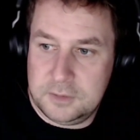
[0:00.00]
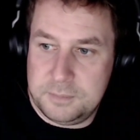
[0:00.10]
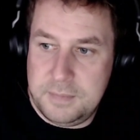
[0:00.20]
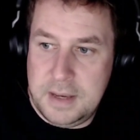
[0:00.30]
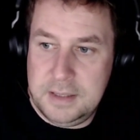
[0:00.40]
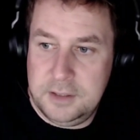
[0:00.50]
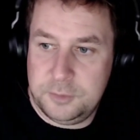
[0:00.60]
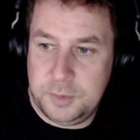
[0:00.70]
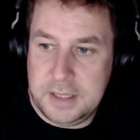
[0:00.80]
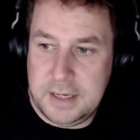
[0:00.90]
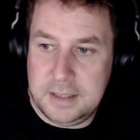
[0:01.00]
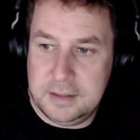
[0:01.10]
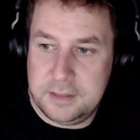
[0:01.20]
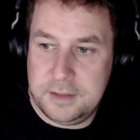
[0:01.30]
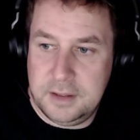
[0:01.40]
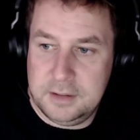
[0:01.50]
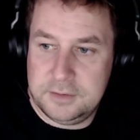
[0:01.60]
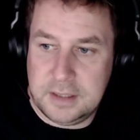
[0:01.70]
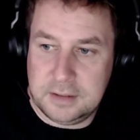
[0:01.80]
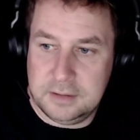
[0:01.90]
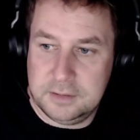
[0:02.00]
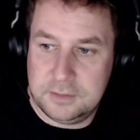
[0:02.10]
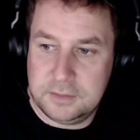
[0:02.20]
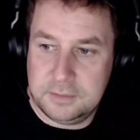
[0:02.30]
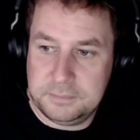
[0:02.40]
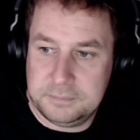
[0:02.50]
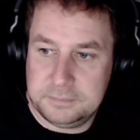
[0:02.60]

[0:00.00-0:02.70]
as many as we can in 30 seconds.